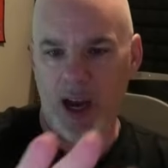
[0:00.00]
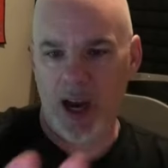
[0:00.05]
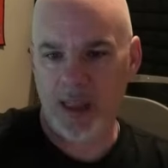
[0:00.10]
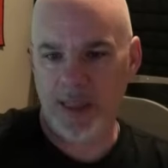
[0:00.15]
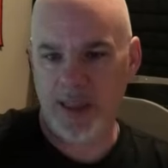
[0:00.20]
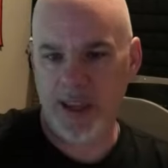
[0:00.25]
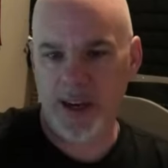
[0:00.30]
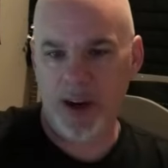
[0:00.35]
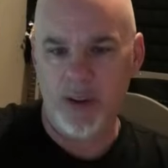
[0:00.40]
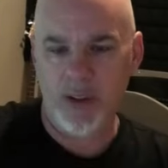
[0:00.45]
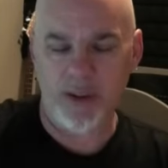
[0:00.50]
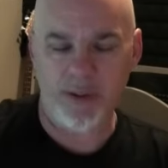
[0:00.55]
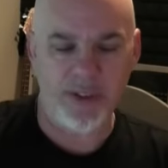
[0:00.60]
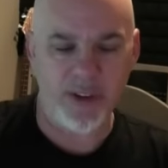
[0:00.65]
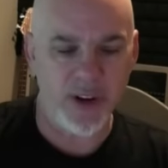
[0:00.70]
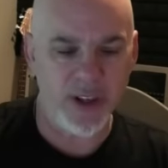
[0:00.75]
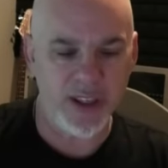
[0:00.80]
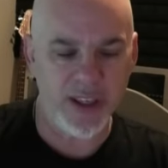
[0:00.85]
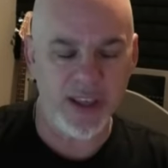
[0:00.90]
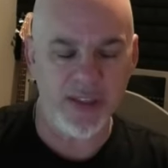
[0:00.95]
I'll highlight here the
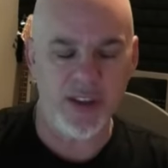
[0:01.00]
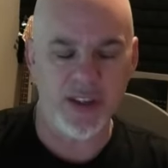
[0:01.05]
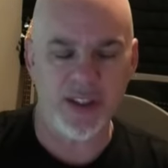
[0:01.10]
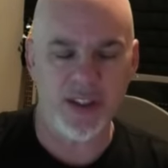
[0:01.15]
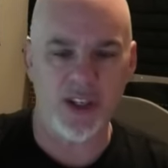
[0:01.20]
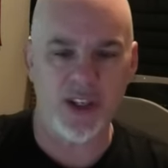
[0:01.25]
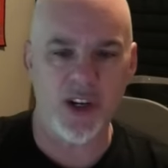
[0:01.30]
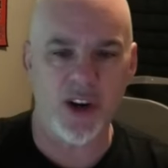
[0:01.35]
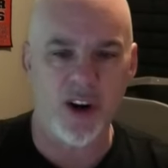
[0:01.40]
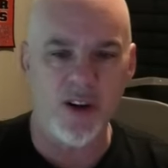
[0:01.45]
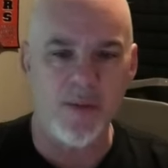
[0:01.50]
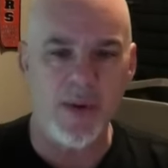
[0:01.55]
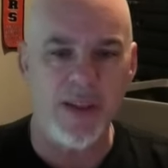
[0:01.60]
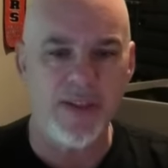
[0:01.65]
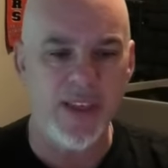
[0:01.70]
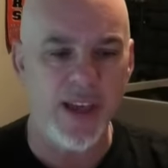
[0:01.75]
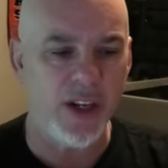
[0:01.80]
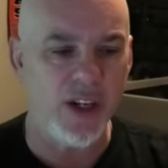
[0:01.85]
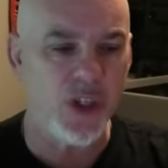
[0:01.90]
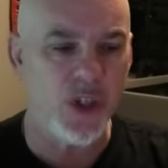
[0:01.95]
first thing. This is a
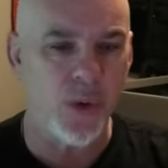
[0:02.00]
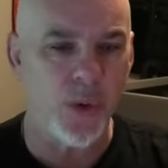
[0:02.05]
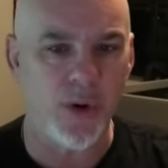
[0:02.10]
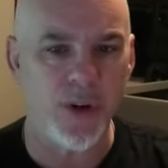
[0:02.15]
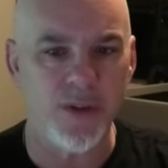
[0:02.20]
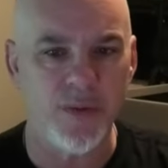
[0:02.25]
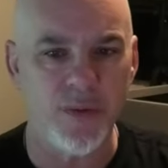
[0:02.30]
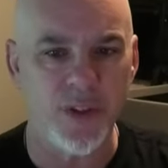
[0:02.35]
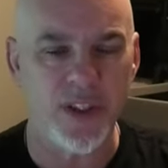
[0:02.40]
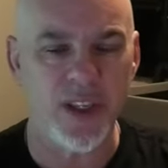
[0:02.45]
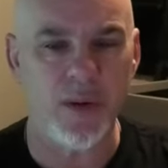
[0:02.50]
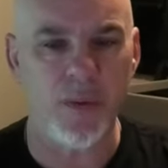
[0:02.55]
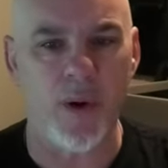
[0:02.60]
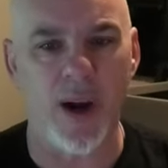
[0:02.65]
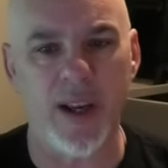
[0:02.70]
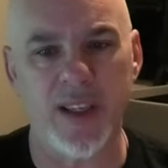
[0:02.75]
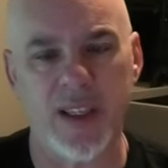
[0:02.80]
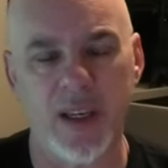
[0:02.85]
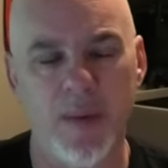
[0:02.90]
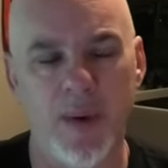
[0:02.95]
tournament that George from
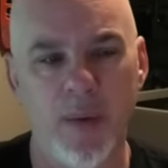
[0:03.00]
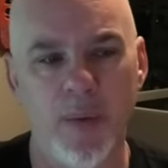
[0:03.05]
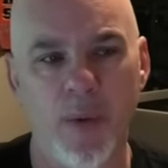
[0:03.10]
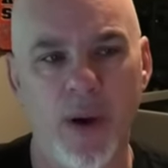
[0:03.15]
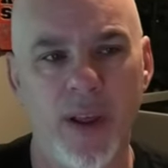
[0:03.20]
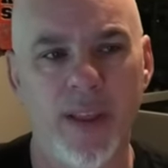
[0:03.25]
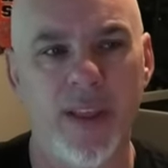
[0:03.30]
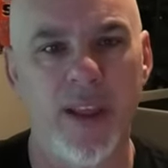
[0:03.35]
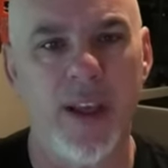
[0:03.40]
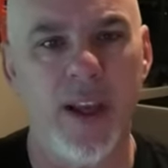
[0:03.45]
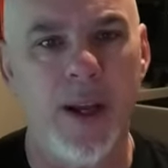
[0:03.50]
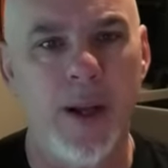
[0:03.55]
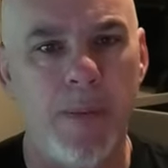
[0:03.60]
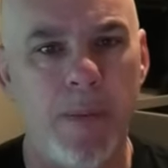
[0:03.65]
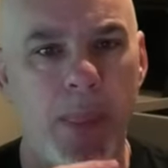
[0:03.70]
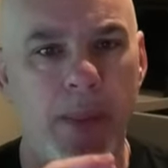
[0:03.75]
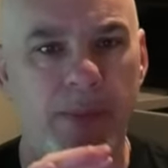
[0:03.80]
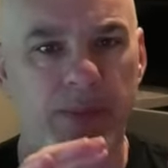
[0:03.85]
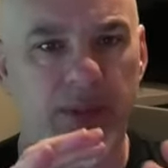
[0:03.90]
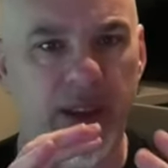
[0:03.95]
CY's come up with
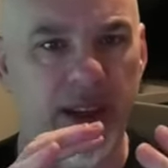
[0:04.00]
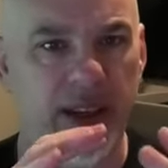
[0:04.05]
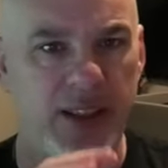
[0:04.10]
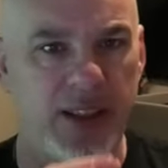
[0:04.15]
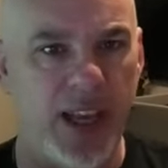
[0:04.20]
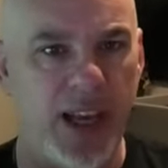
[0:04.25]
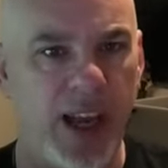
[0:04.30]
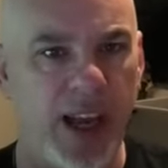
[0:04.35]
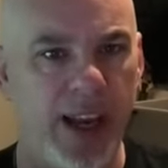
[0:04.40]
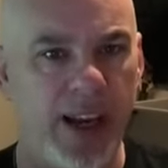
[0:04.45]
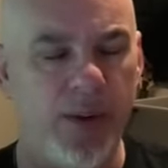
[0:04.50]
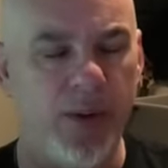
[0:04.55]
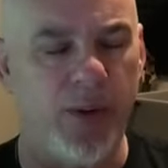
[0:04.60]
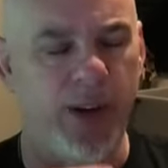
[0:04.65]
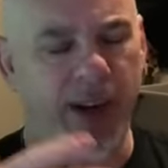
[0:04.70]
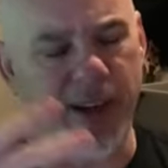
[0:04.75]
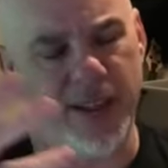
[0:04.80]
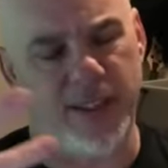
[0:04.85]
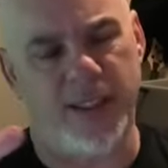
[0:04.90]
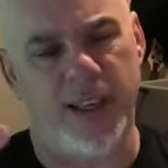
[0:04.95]
to decide,
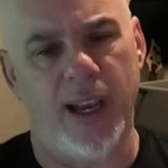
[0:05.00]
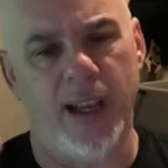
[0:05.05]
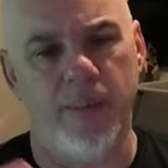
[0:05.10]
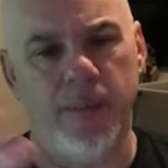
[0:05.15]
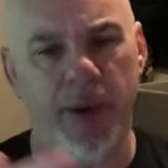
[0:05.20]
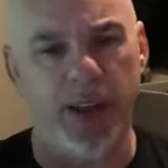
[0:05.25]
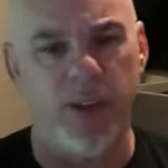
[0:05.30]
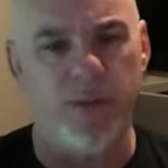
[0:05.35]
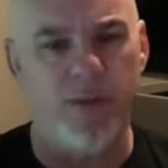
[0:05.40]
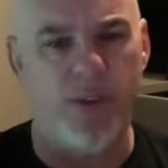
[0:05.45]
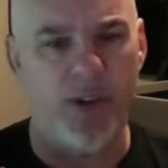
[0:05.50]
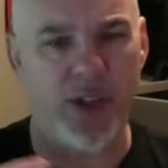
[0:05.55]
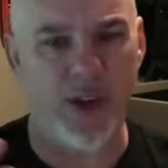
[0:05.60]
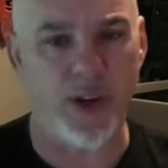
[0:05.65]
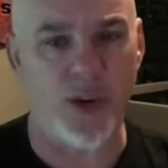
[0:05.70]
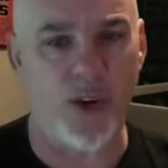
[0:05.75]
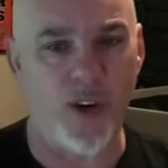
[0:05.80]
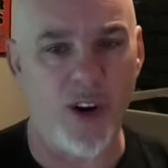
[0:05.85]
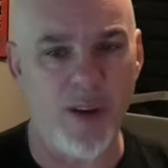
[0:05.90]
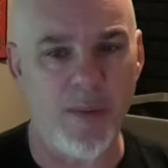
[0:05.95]
or not decide, but for the
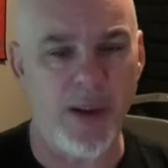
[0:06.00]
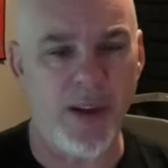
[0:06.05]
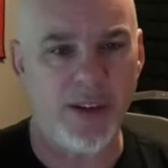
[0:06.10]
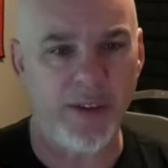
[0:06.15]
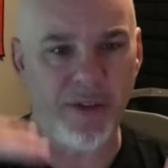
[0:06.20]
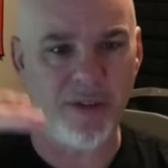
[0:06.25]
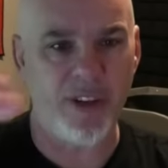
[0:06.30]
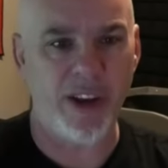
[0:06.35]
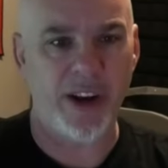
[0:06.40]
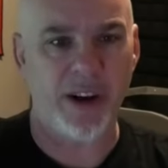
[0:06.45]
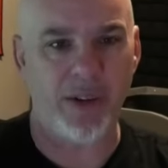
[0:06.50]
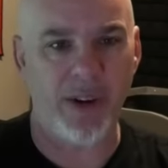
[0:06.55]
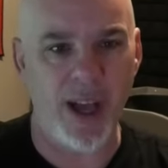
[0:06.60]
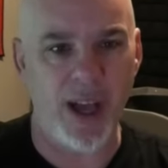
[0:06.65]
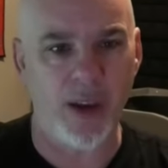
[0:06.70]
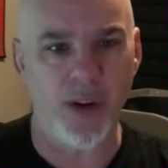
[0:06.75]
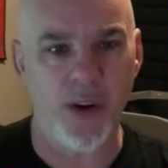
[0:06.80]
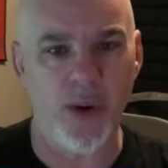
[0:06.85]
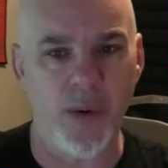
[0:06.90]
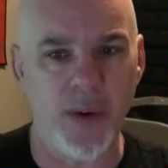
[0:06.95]
tournament to figure
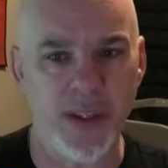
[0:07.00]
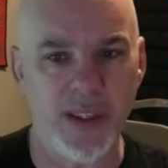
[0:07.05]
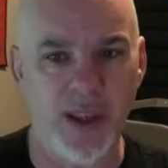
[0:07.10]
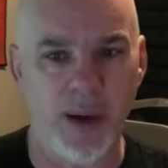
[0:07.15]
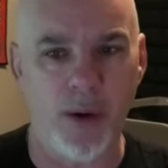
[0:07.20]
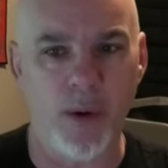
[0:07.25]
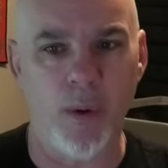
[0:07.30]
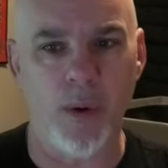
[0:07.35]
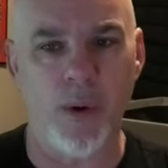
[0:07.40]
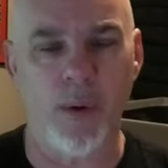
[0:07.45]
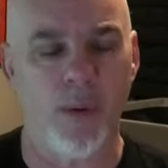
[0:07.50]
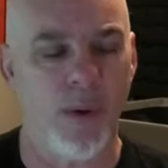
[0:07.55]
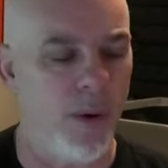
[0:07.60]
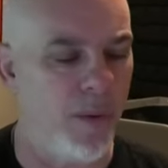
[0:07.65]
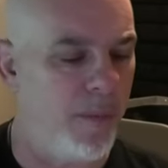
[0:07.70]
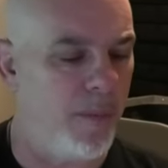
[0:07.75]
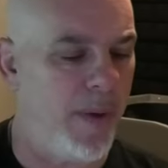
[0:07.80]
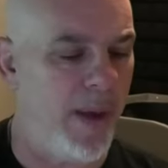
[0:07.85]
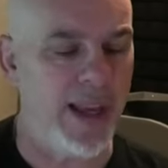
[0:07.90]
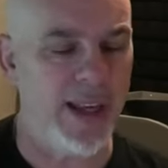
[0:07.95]
out who is the
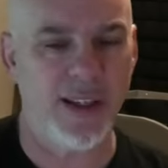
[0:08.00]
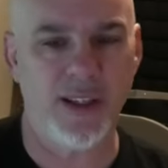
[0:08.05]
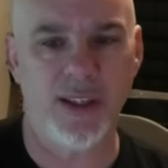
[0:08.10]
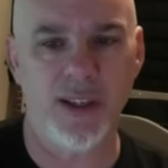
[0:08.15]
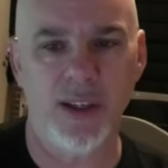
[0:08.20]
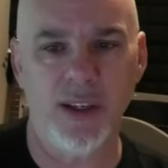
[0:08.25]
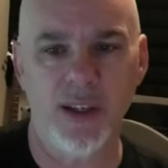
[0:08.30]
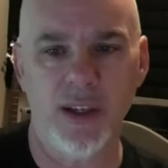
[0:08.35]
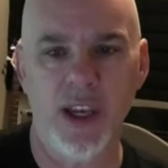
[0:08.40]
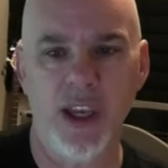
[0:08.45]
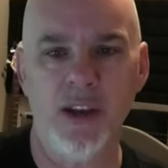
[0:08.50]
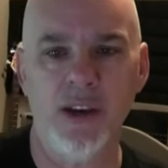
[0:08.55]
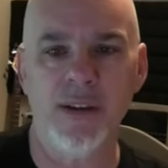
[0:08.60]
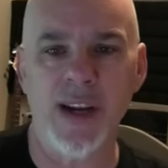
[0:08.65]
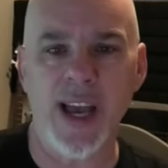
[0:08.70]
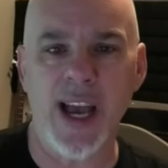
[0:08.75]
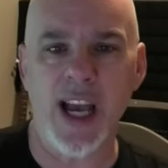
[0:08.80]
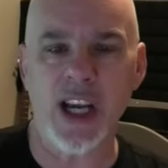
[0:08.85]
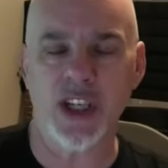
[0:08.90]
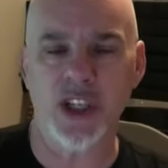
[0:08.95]
quote-unquote best
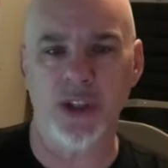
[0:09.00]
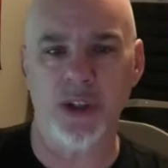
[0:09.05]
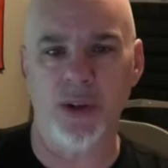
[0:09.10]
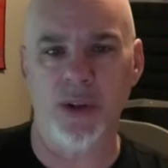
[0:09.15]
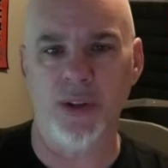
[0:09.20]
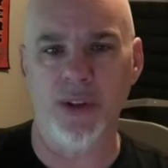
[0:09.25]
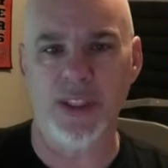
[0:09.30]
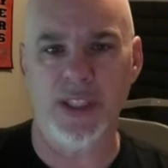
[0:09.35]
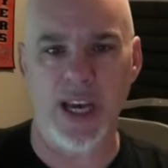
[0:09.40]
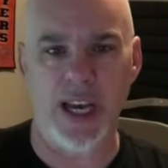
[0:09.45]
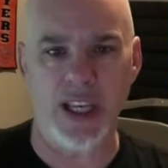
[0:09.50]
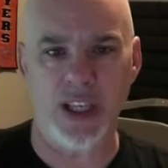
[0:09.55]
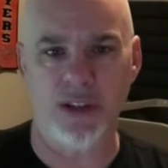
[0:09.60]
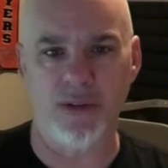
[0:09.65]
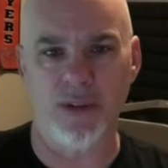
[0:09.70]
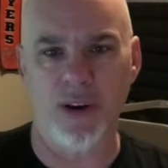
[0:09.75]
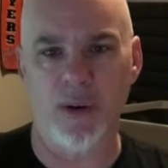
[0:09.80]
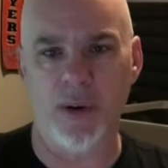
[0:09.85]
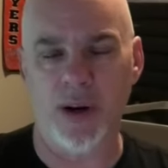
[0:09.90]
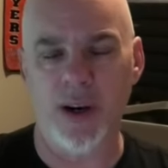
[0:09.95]
international dice
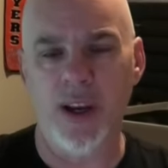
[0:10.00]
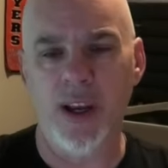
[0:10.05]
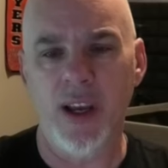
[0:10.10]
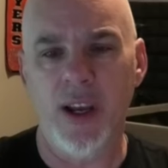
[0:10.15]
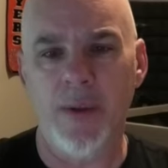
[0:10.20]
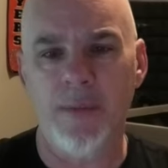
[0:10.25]
thrower.